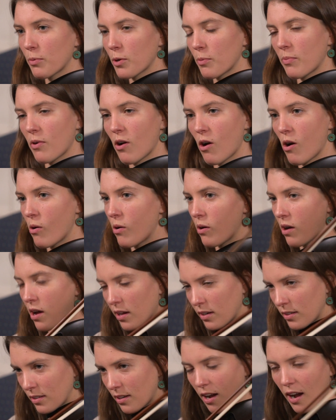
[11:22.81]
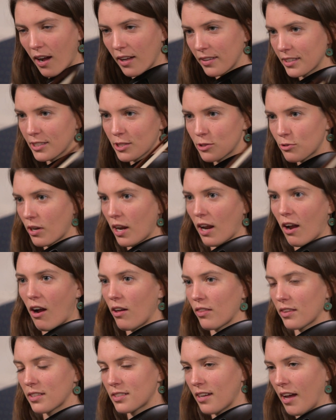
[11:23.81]
bow on the string
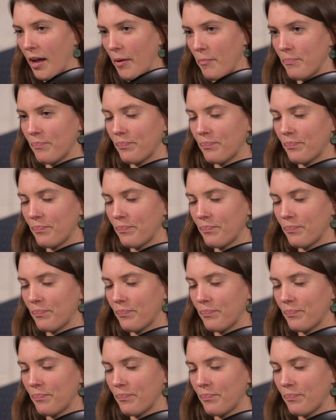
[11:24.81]
all the time.